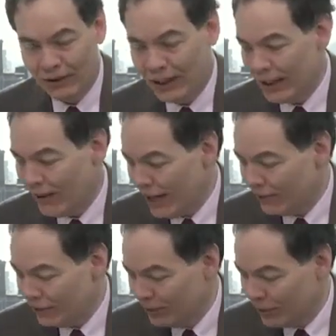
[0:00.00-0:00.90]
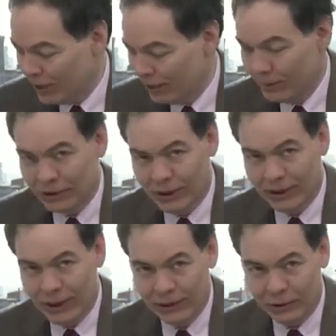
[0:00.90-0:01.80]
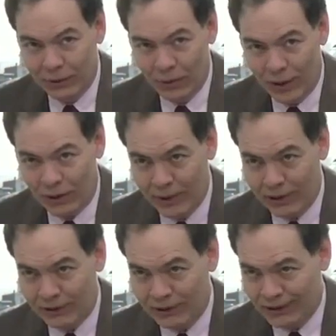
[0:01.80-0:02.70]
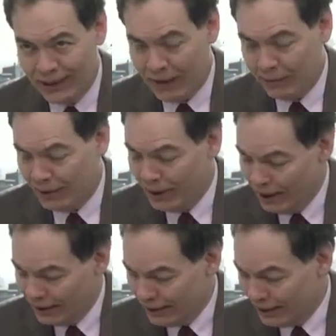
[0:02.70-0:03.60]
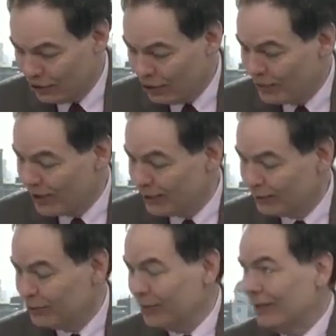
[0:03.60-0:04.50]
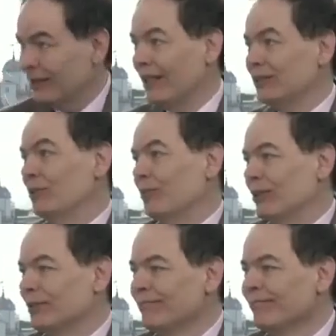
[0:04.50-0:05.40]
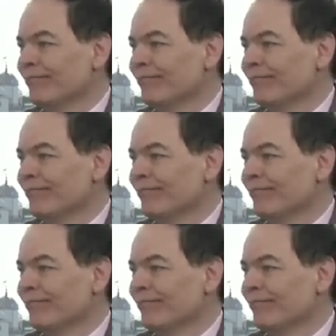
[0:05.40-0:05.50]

All right, now after the break, I'm going to be talking to Andrew McGuire about this in depth, but Stacy Herbert, thanks so much for being on the Keiser Report.